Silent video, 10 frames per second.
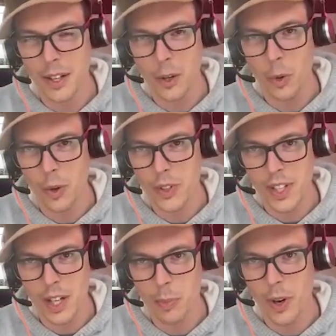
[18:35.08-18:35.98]

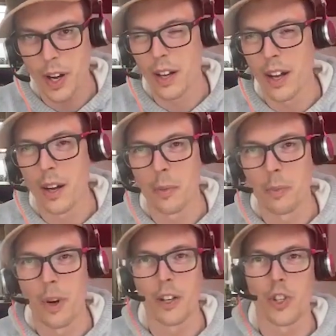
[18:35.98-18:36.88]
quotes on a
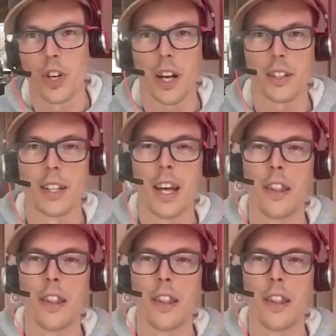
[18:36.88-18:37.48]
project.